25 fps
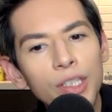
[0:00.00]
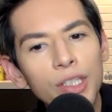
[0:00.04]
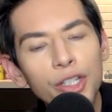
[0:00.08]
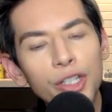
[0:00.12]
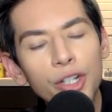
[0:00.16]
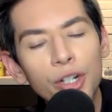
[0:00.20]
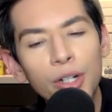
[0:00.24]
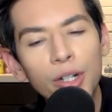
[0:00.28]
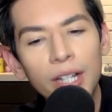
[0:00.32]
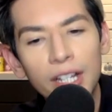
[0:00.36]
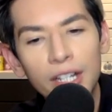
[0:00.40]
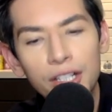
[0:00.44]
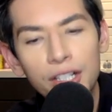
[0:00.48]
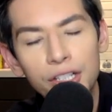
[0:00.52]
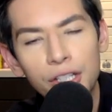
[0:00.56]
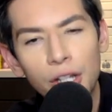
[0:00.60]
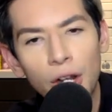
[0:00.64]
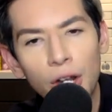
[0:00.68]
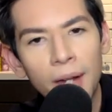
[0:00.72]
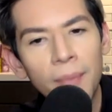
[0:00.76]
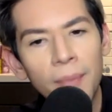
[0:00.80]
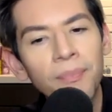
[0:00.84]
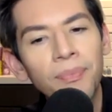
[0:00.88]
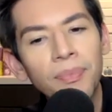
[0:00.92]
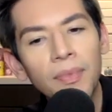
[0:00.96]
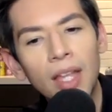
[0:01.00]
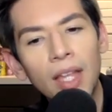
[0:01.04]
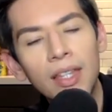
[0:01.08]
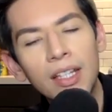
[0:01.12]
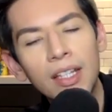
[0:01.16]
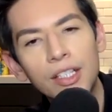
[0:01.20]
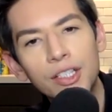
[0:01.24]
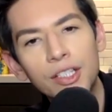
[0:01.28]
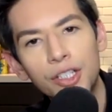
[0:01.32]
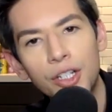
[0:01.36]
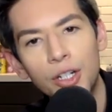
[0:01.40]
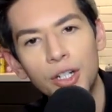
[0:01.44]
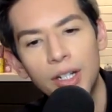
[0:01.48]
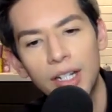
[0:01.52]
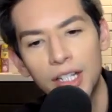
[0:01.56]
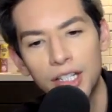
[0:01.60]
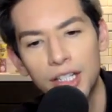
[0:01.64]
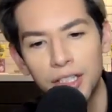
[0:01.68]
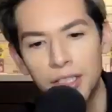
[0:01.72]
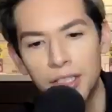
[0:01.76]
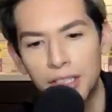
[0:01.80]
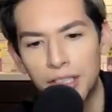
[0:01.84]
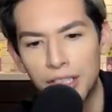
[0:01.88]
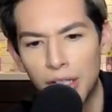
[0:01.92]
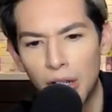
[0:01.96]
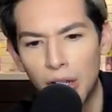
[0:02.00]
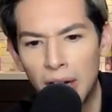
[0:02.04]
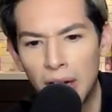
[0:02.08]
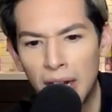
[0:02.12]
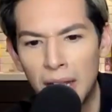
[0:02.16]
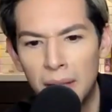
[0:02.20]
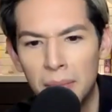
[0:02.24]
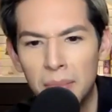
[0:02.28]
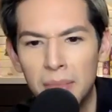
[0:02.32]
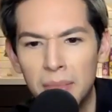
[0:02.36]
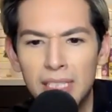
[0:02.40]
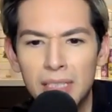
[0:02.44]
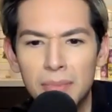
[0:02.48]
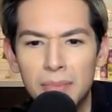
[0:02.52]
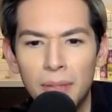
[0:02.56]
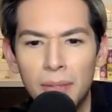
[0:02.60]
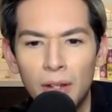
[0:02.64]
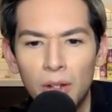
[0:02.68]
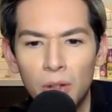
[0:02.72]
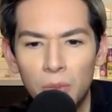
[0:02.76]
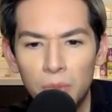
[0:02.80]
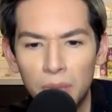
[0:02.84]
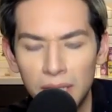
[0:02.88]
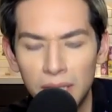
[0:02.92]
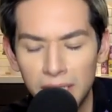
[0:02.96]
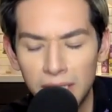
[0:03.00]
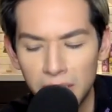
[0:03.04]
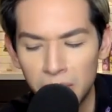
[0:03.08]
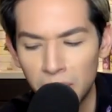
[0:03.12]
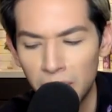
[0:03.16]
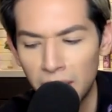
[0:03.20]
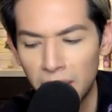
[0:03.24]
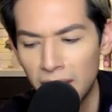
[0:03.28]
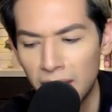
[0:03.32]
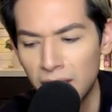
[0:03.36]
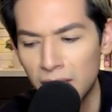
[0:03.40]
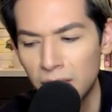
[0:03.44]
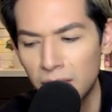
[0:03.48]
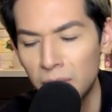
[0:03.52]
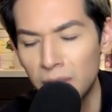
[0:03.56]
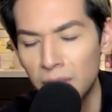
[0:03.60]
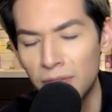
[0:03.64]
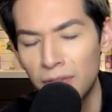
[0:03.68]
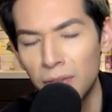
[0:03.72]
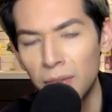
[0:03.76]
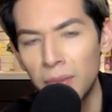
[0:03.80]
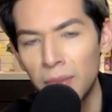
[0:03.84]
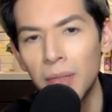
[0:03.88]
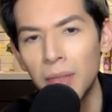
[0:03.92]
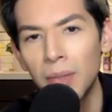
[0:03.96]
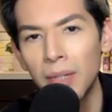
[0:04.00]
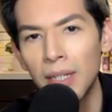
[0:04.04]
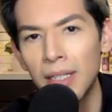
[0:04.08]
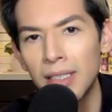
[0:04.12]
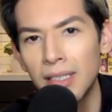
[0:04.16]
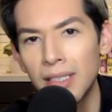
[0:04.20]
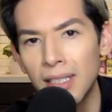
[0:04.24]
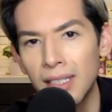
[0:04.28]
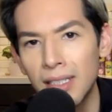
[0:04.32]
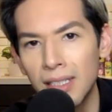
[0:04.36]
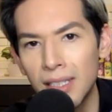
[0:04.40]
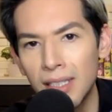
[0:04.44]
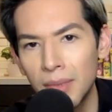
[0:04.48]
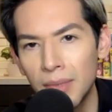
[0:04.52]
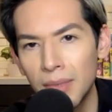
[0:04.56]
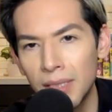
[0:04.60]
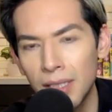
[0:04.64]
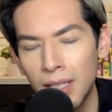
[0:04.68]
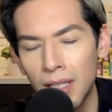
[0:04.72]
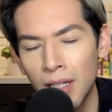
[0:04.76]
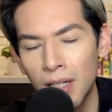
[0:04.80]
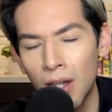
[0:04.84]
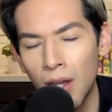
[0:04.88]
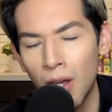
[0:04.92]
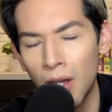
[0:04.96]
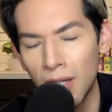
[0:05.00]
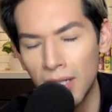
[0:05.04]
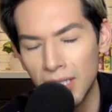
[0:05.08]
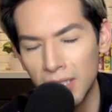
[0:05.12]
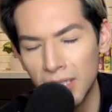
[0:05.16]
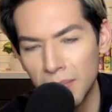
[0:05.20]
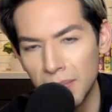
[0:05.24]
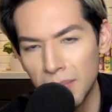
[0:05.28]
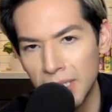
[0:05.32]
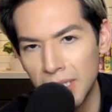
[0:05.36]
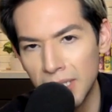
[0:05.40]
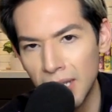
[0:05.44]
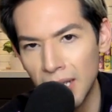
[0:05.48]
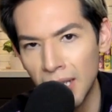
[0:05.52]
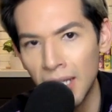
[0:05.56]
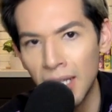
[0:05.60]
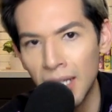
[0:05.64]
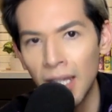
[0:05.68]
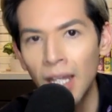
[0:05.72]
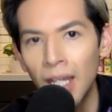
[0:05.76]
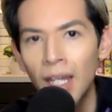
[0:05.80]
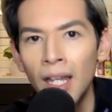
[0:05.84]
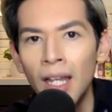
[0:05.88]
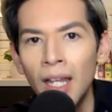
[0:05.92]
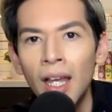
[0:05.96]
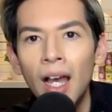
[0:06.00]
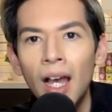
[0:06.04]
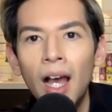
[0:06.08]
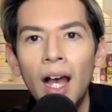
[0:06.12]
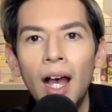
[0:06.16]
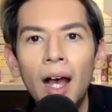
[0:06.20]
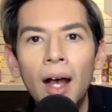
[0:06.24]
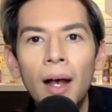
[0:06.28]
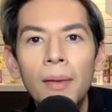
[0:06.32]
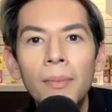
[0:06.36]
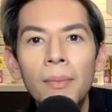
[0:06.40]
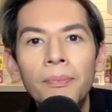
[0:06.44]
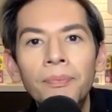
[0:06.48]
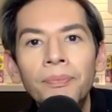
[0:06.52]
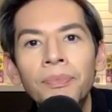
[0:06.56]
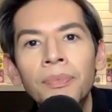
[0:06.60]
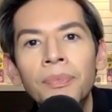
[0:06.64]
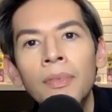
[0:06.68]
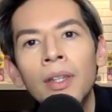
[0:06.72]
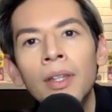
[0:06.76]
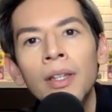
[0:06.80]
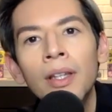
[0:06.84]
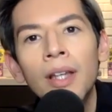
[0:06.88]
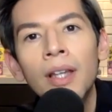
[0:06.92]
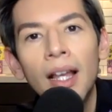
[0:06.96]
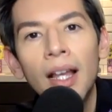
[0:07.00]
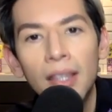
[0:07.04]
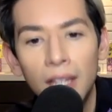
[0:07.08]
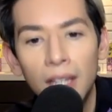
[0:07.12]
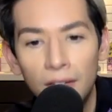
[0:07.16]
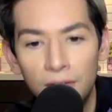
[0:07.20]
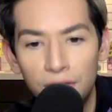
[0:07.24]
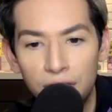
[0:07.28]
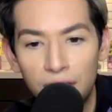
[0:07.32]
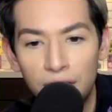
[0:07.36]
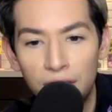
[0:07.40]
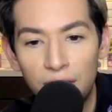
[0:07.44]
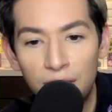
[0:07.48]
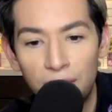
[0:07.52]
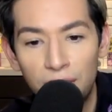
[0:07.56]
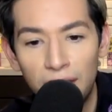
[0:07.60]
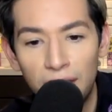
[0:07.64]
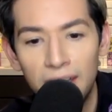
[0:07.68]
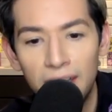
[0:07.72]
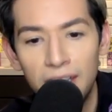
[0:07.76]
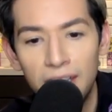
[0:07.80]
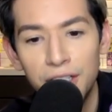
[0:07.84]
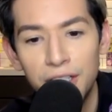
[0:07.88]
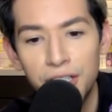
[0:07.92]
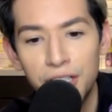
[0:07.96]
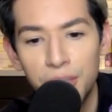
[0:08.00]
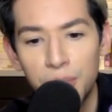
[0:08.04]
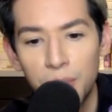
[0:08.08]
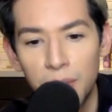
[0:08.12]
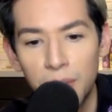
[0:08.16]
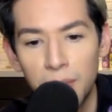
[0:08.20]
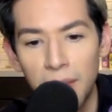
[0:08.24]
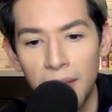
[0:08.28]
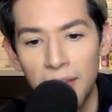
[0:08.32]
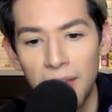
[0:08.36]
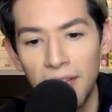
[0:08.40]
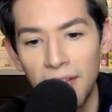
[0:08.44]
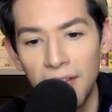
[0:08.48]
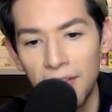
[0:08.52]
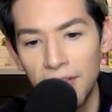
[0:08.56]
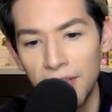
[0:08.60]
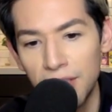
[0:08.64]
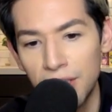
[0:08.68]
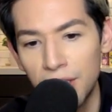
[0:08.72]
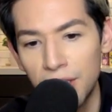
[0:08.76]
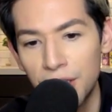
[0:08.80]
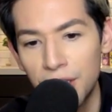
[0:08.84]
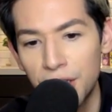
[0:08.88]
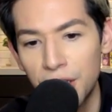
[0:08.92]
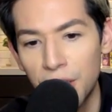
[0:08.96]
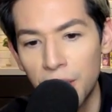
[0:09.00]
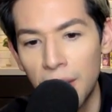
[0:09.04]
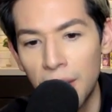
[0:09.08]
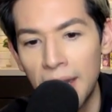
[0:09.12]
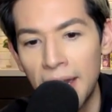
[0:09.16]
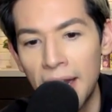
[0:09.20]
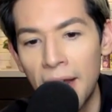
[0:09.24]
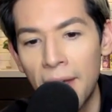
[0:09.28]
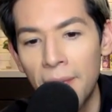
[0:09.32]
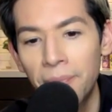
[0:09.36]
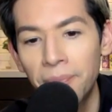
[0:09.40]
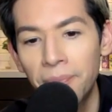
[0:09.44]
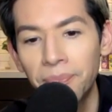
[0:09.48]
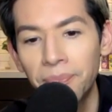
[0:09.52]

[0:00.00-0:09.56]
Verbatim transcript: Turkish. Sorry. I think it's Turkish. Sorry, I misspoke. Please don't cancel me for being racist. That was an honest mistake. Um, I love Jennifer Aydin. She's one of my favorites on the show right now.